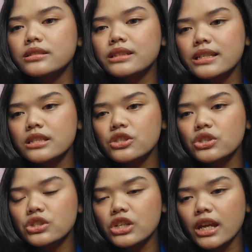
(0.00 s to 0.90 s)

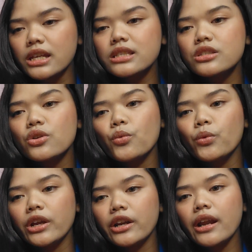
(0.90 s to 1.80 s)
tense change,
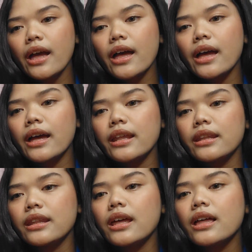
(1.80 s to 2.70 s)
where
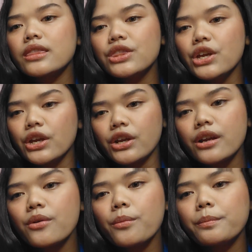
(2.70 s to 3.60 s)
and
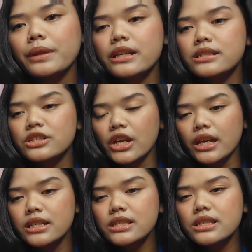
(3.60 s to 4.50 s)
there place
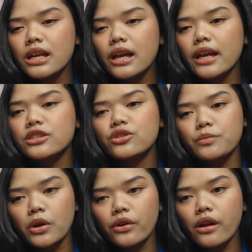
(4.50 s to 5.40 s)
change, and
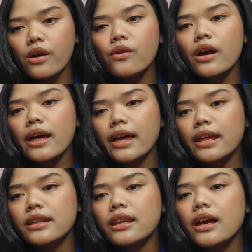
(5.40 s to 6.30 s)
tomorrow
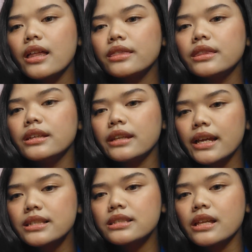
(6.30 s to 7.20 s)
and the
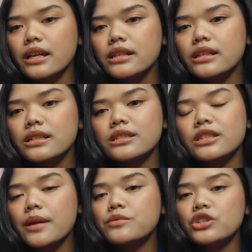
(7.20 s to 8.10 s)
next day is
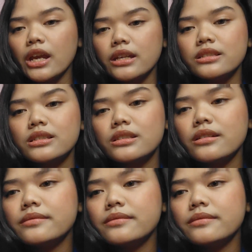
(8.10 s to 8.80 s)
time change.